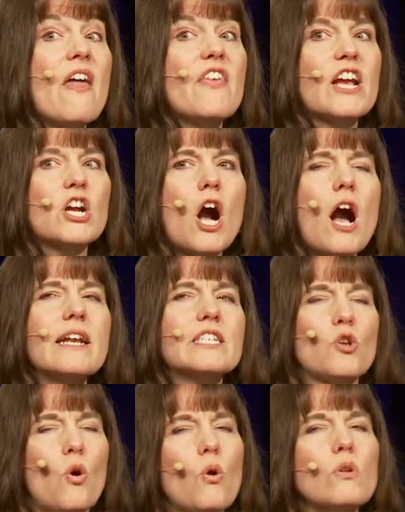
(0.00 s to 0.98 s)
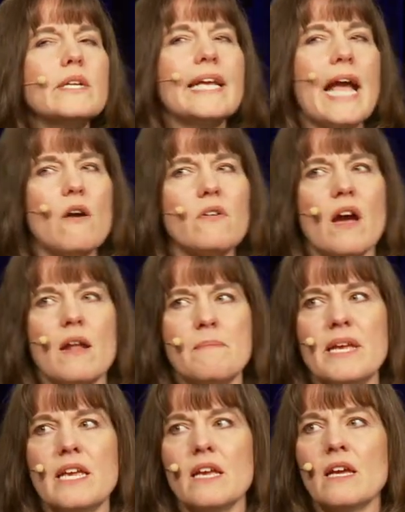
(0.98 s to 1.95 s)
that God is holding out on
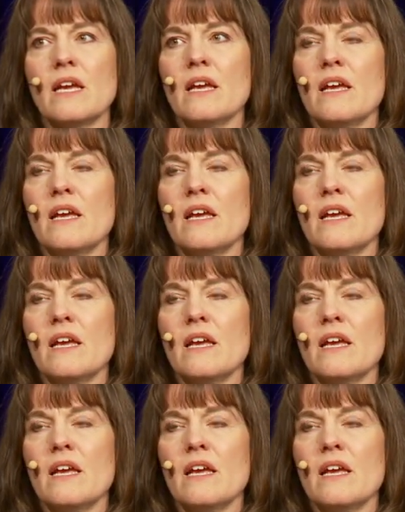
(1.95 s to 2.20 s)
me,